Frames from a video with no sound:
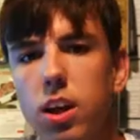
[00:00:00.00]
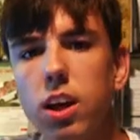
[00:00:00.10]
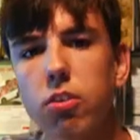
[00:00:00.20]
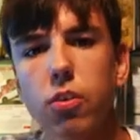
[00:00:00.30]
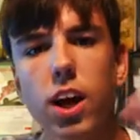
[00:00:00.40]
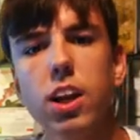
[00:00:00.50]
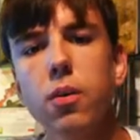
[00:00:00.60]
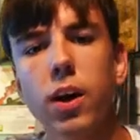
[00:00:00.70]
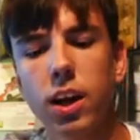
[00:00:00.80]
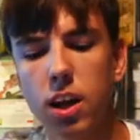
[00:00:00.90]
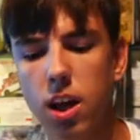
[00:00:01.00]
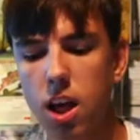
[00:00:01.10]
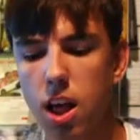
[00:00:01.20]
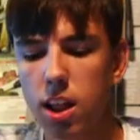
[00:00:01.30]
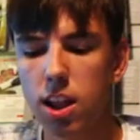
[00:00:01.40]
Yeah, so anyway,
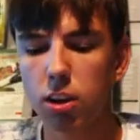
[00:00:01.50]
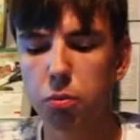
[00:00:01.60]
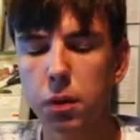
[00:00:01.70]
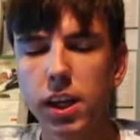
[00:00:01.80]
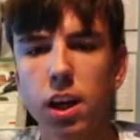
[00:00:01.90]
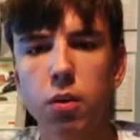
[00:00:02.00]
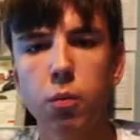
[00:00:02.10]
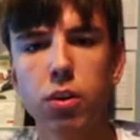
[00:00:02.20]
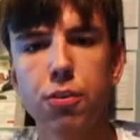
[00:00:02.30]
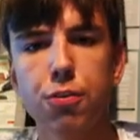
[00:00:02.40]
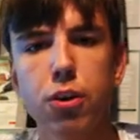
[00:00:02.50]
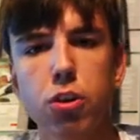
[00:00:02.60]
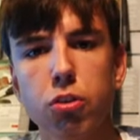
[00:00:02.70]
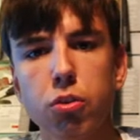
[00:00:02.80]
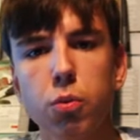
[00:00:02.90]
let's begin with the
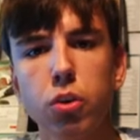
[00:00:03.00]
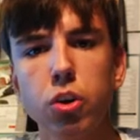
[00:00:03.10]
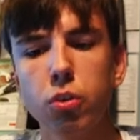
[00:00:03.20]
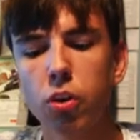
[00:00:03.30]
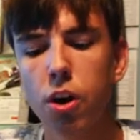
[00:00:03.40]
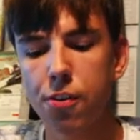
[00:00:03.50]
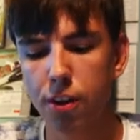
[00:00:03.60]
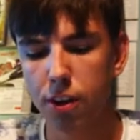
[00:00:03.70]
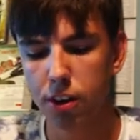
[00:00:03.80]
first would you rather.